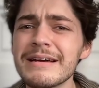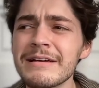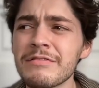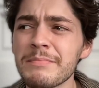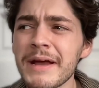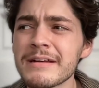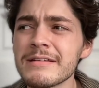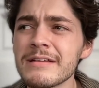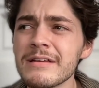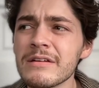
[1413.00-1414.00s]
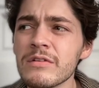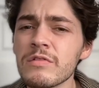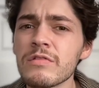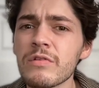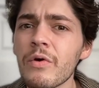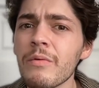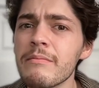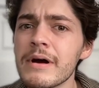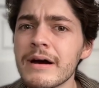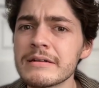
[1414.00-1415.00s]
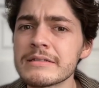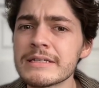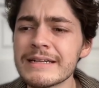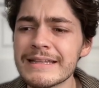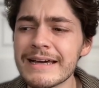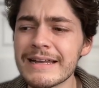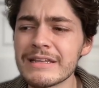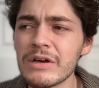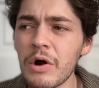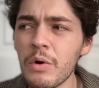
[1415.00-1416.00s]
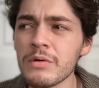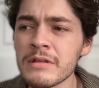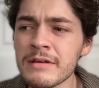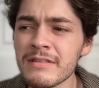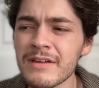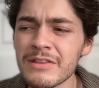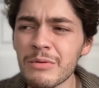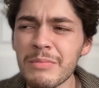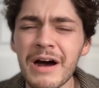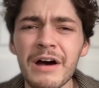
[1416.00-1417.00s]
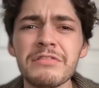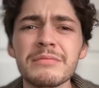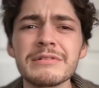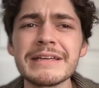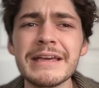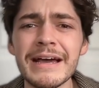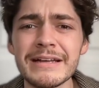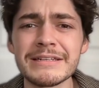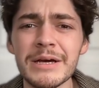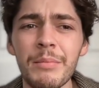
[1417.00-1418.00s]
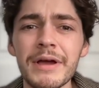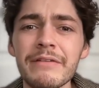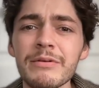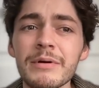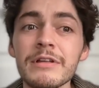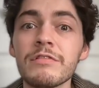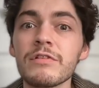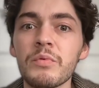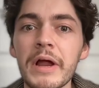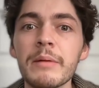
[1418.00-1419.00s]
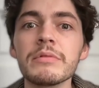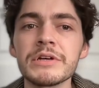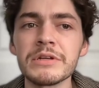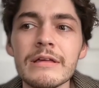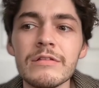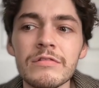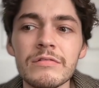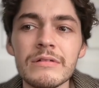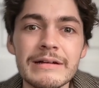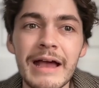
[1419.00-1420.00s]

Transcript: expecting so much that the only thing they'll possibly get by everybody scrambling is